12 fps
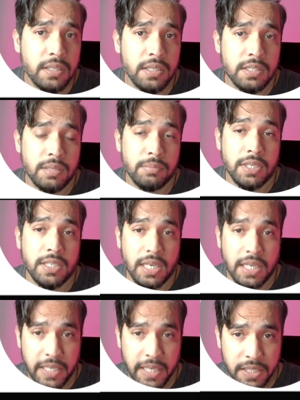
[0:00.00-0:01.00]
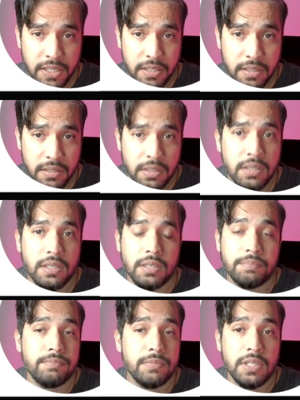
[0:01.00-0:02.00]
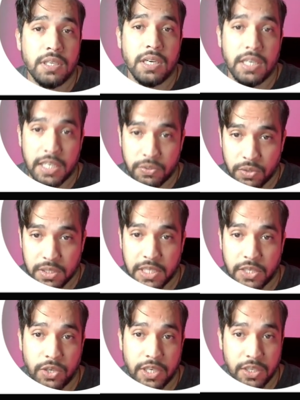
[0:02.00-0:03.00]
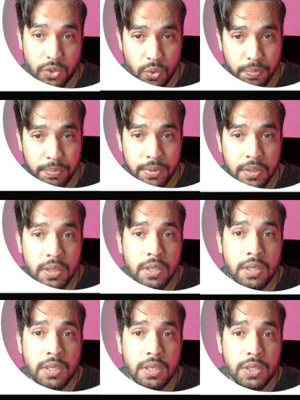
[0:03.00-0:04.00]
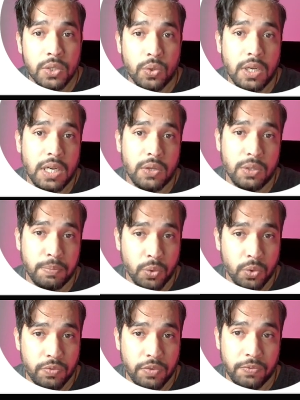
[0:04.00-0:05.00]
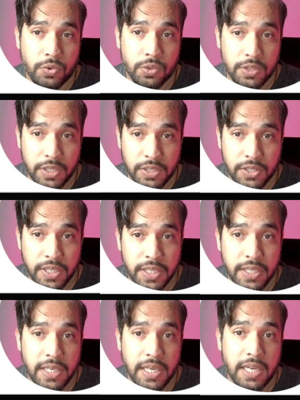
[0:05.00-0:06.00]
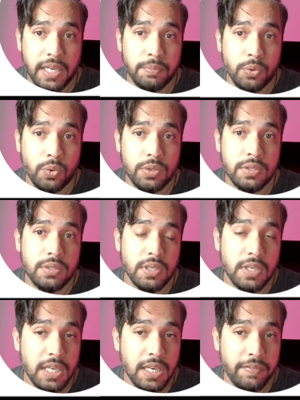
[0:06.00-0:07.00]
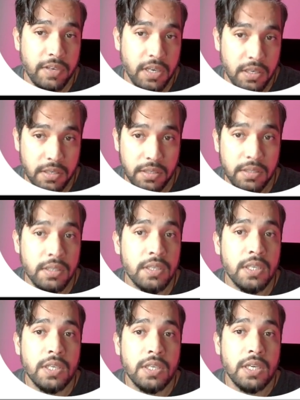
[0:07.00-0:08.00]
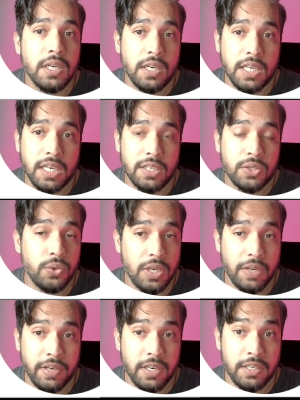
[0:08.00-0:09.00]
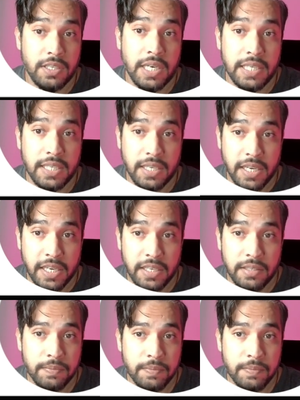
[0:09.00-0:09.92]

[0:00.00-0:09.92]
the subnet delegation, a network security group to allow the port 1433 and ports 1100 to 1199